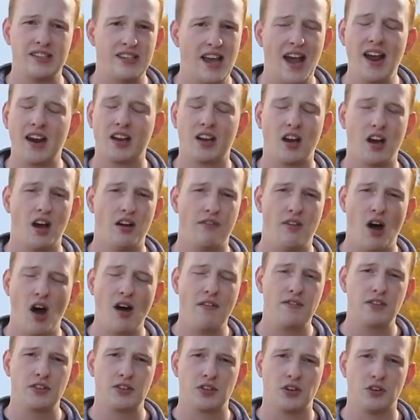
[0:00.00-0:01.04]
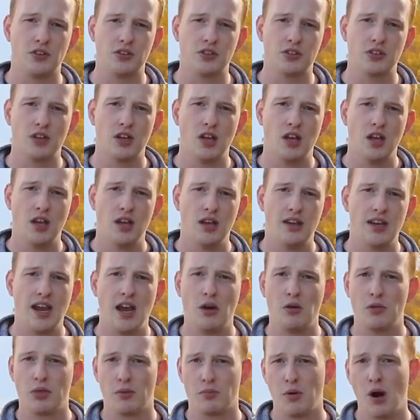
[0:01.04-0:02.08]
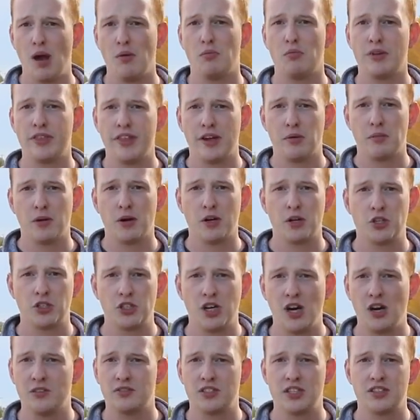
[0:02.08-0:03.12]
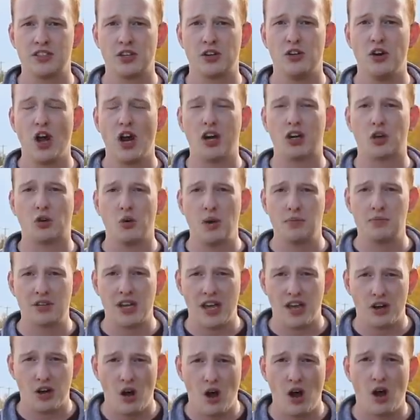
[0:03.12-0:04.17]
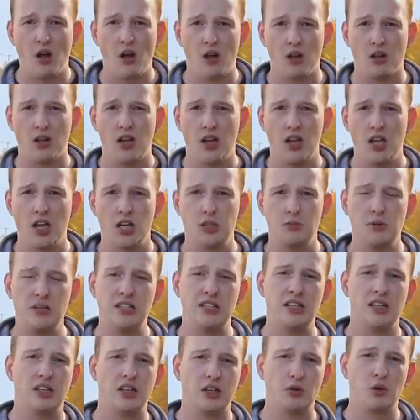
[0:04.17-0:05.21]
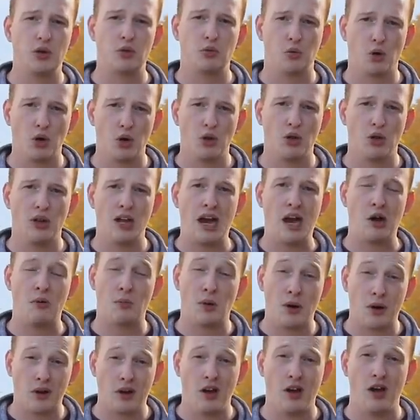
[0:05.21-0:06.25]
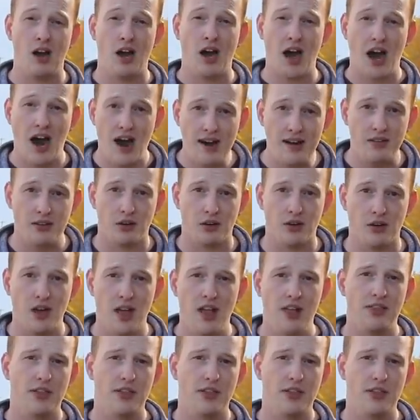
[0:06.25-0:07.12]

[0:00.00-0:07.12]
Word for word: a deck of officers. Now, the problem with Alberta sheriffs is they're not equipped at all to be dealing with rural Alberta either.